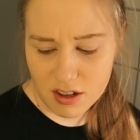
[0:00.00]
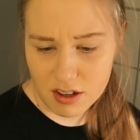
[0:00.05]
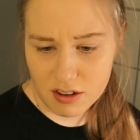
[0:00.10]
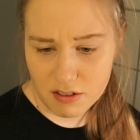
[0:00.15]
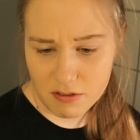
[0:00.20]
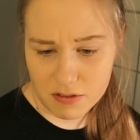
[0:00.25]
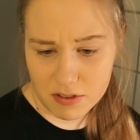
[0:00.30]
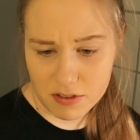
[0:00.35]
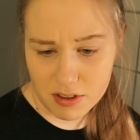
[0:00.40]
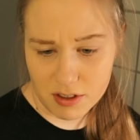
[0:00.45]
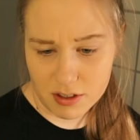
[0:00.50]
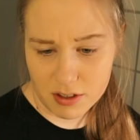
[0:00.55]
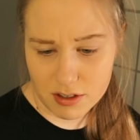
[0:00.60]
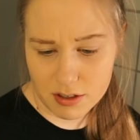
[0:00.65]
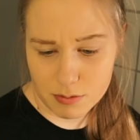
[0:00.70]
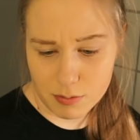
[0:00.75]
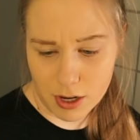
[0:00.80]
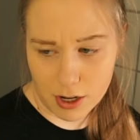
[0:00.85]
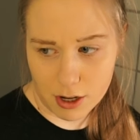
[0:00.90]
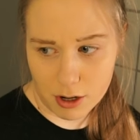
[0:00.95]
If
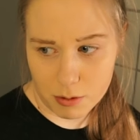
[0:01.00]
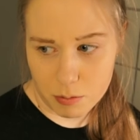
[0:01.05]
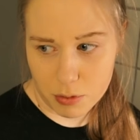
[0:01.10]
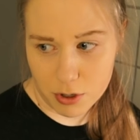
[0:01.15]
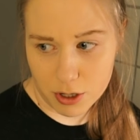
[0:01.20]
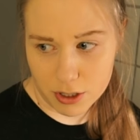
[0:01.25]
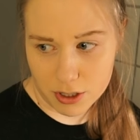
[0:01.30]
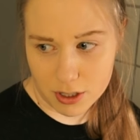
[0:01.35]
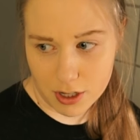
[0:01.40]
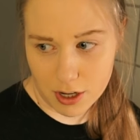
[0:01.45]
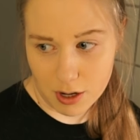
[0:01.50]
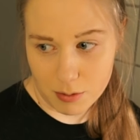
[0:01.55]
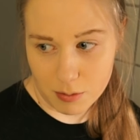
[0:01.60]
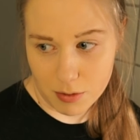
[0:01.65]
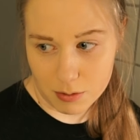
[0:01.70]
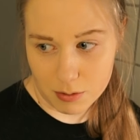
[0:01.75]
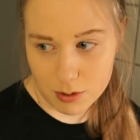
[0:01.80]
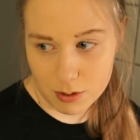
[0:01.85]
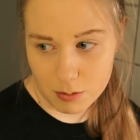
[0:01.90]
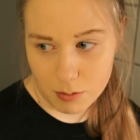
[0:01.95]
this makeup brush came
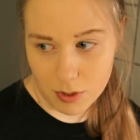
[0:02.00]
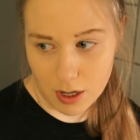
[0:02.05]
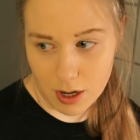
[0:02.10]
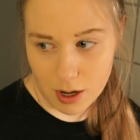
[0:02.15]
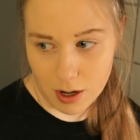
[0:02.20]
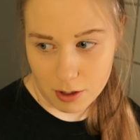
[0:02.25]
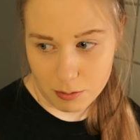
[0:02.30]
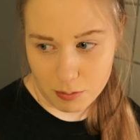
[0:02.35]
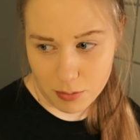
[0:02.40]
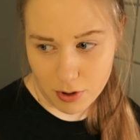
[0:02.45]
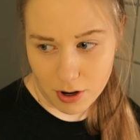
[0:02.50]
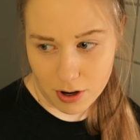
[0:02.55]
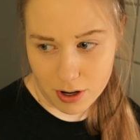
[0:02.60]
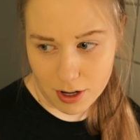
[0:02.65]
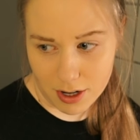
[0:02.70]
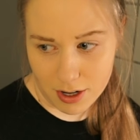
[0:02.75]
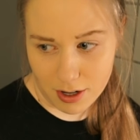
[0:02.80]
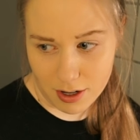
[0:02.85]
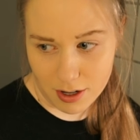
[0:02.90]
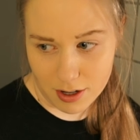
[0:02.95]
up to me at a
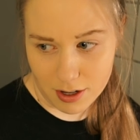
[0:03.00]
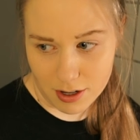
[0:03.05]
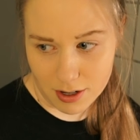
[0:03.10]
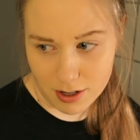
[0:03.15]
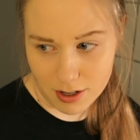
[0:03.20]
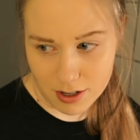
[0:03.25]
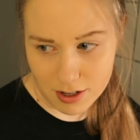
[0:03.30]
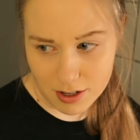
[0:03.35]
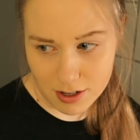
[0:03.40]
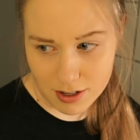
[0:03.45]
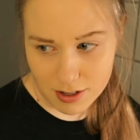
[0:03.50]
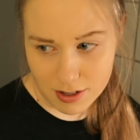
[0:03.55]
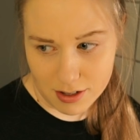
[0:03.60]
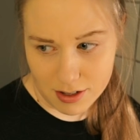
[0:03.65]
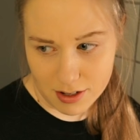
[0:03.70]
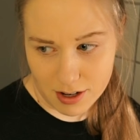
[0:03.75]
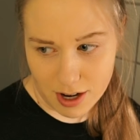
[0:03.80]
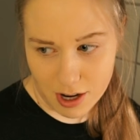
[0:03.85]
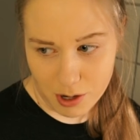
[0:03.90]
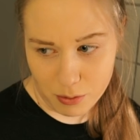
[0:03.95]
party,
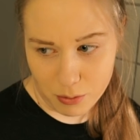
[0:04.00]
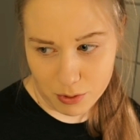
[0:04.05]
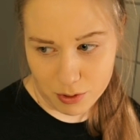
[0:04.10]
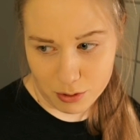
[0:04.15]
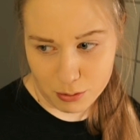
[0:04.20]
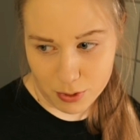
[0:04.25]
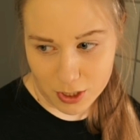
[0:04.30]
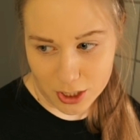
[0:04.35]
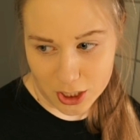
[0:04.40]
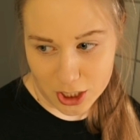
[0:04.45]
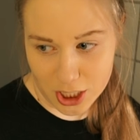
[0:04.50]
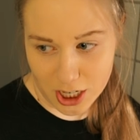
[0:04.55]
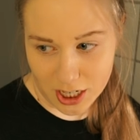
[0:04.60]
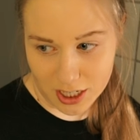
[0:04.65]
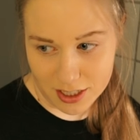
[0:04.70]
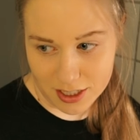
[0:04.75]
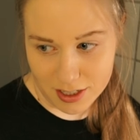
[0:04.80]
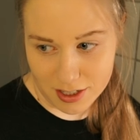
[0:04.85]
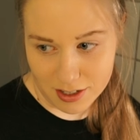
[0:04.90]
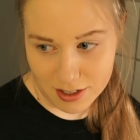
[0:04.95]
I would
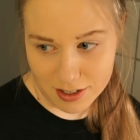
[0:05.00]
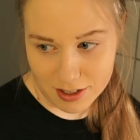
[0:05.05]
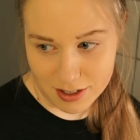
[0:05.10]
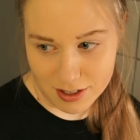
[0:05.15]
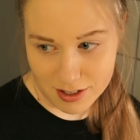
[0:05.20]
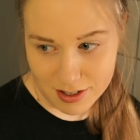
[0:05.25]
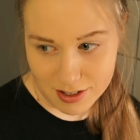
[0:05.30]
reject it.